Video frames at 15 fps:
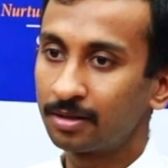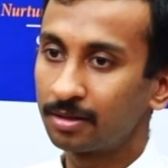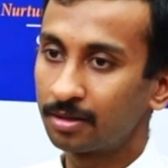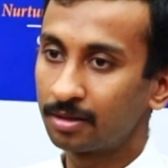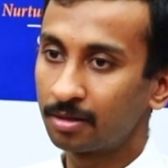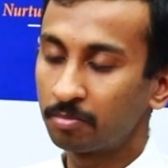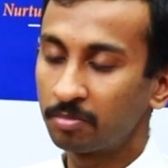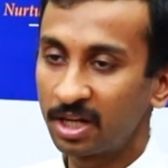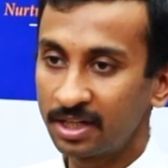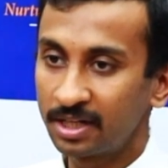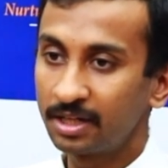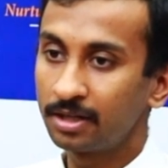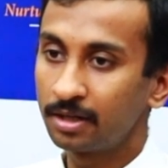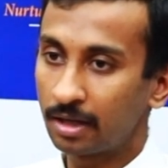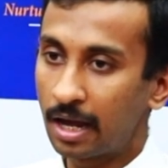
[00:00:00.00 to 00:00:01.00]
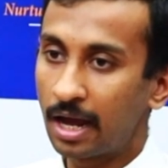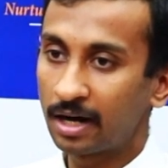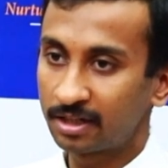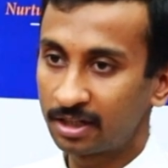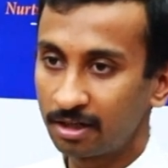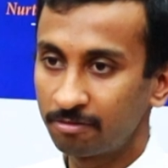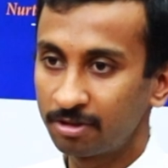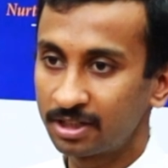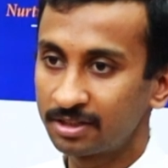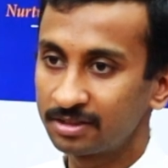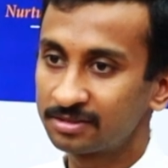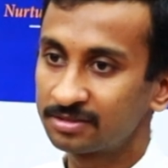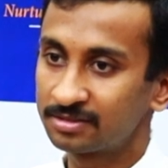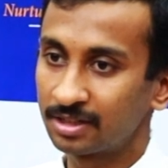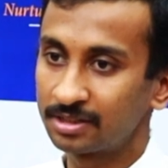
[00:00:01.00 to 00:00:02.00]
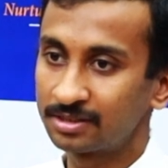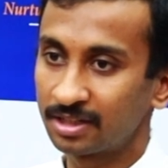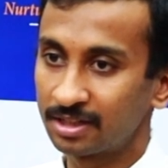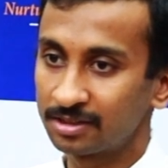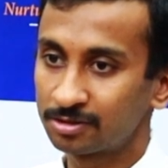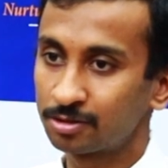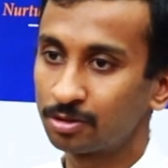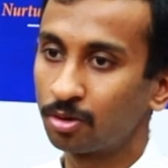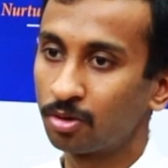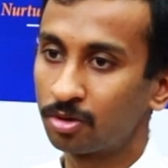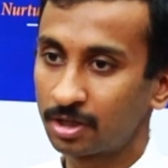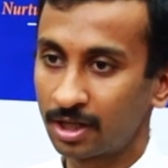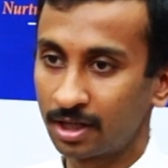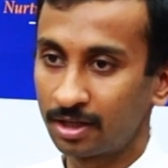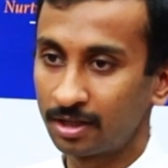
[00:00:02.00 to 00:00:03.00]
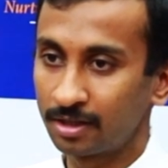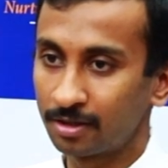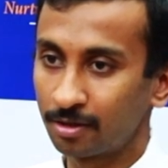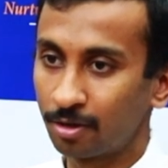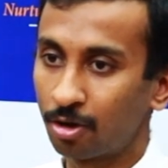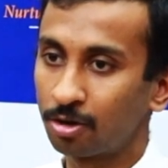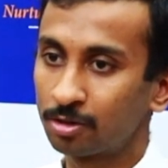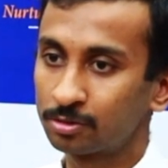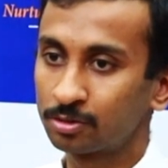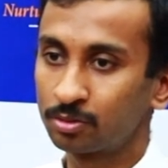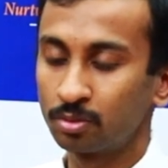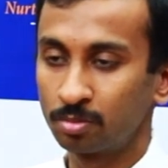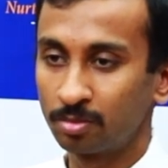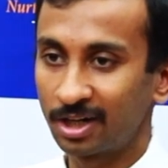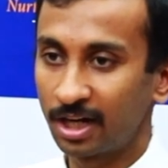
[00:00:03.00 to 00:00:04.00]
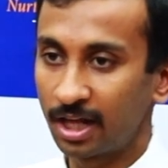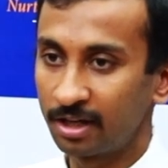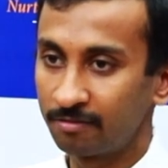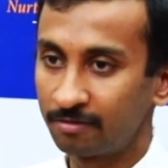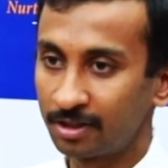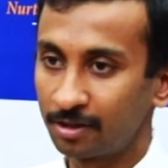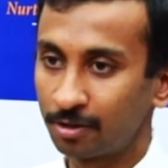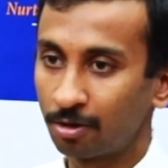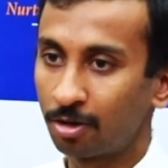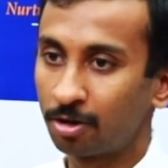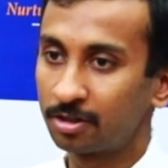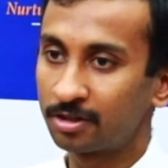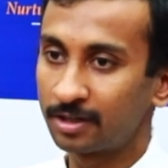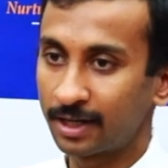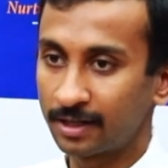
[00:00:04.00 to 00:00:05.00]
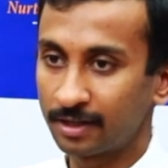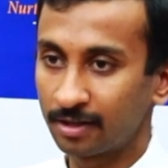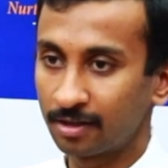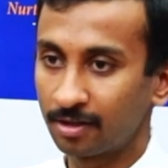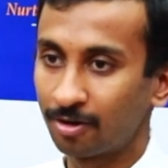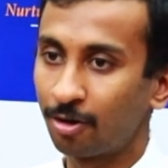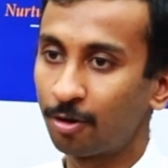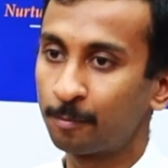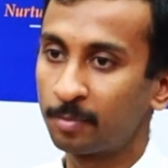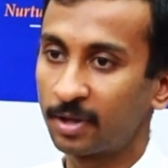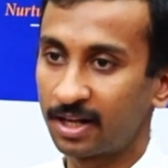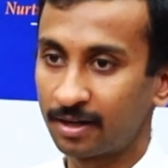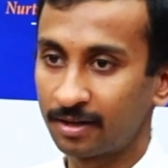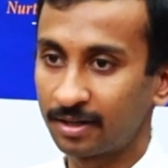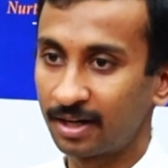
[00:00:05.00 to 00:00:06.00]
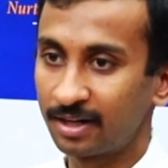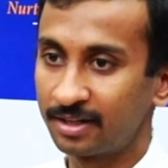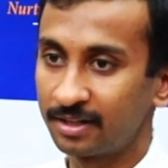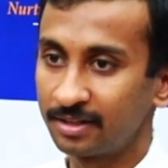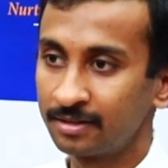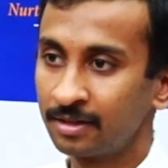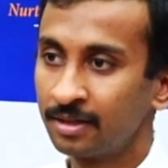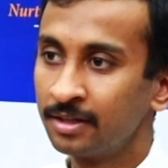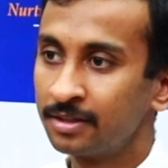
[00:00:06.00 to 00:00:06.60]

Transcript: many activities such as snorkeling or scuba diving or trekking or paragliding.